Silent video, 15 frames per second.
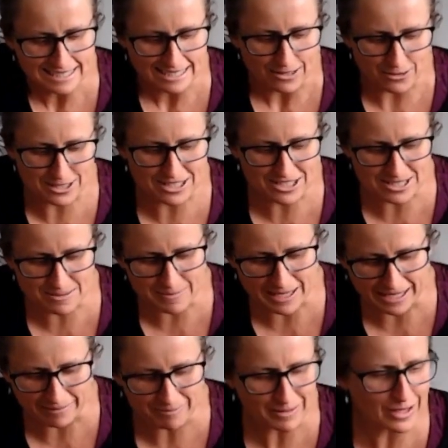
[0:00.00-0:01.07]
Or is it just
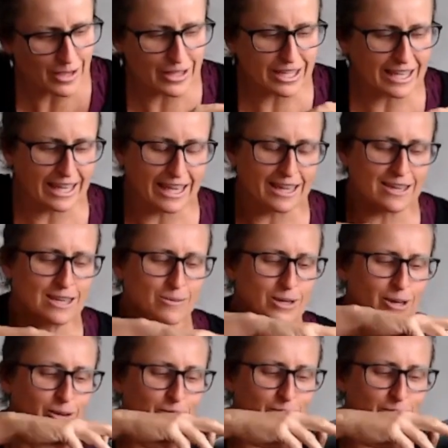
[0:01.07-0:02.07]
me? Okay, here we go,